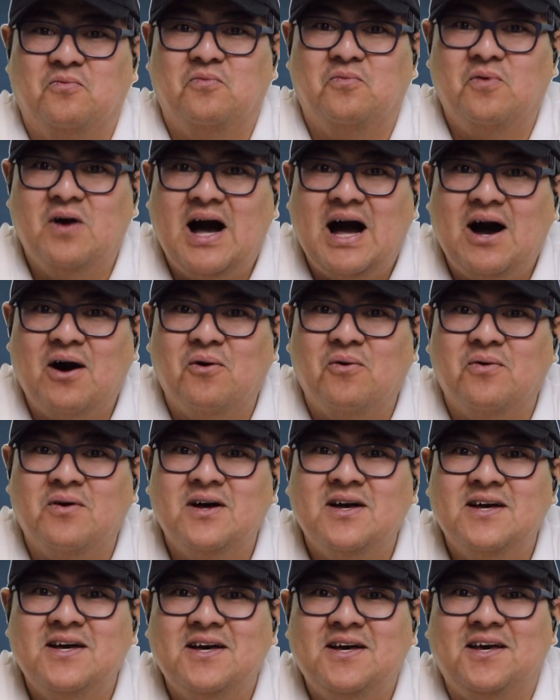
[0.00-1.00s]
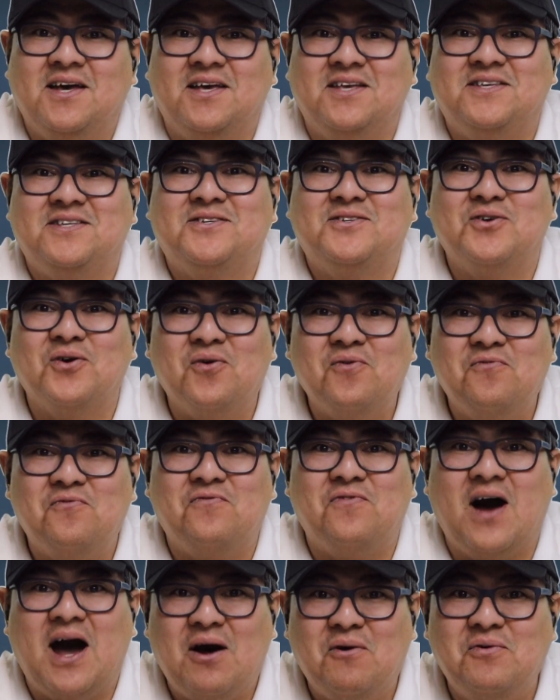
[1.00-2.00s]
Wow, it's so
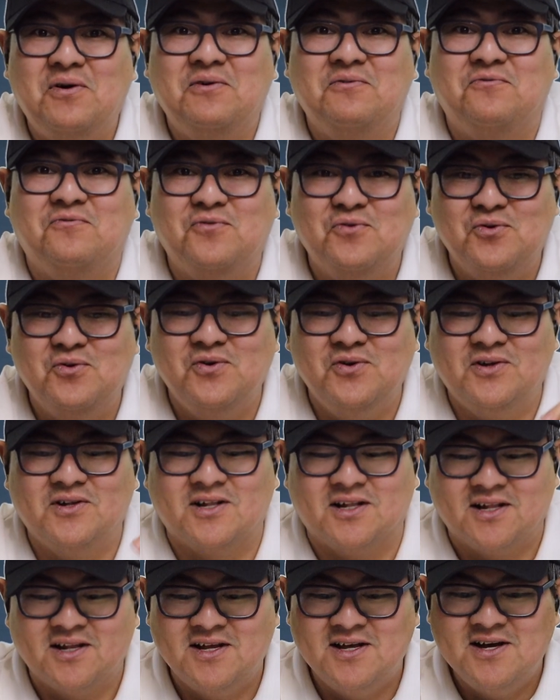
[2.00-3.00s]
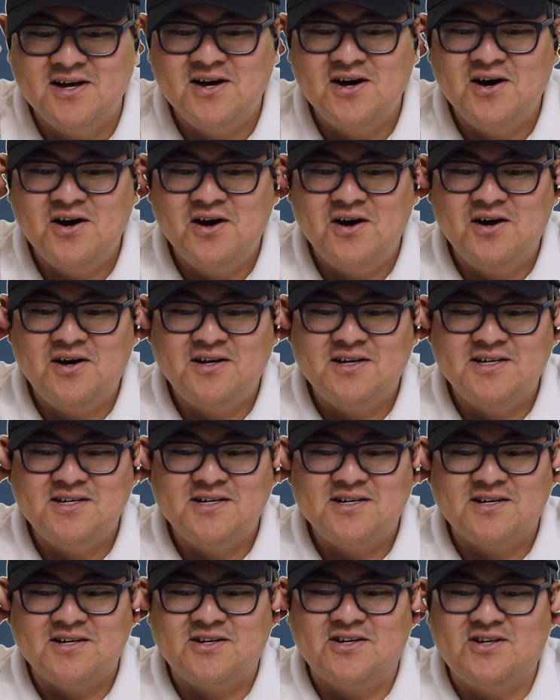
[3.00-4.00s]
powerful.
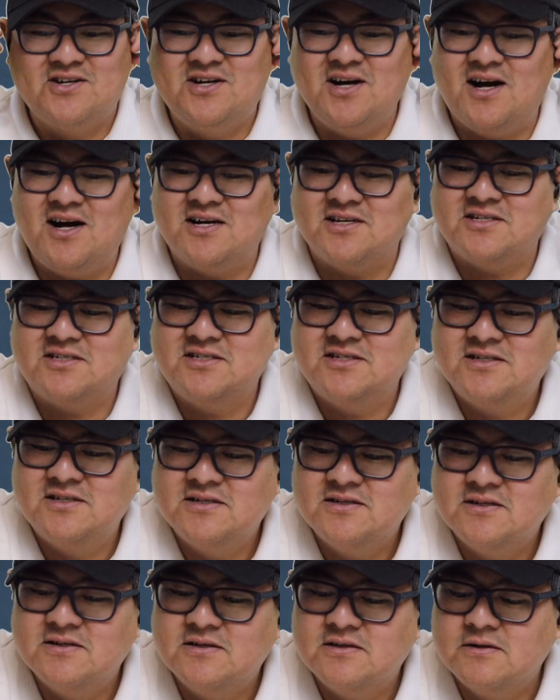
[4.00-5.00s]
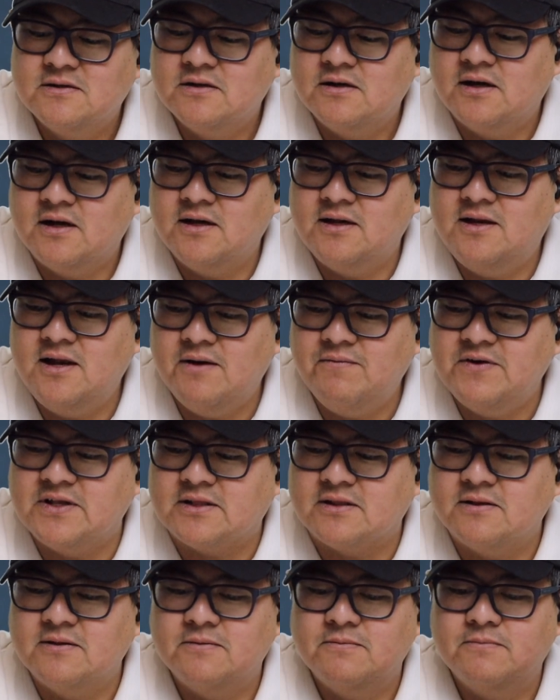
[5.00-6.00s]
Gosh, I love
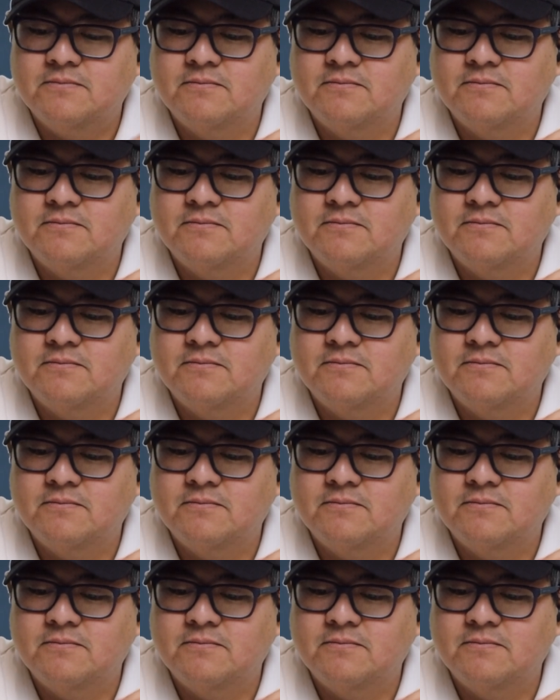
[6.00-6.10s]
it.